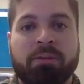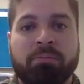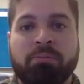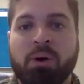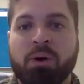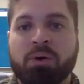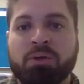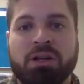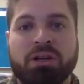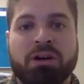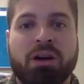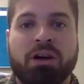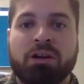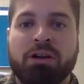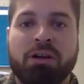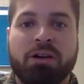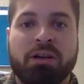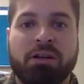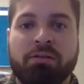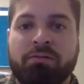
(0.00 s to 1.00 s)
post an
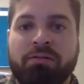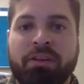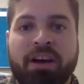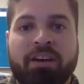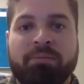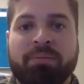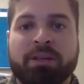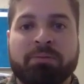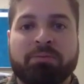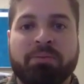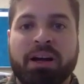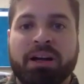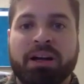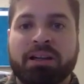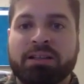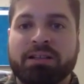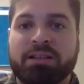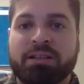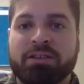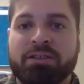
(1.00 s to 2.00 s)
article of 5 best
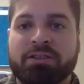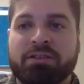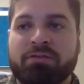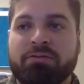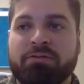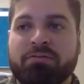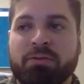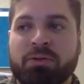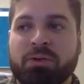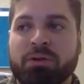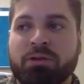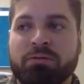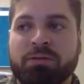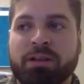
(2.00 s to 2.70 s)
practices for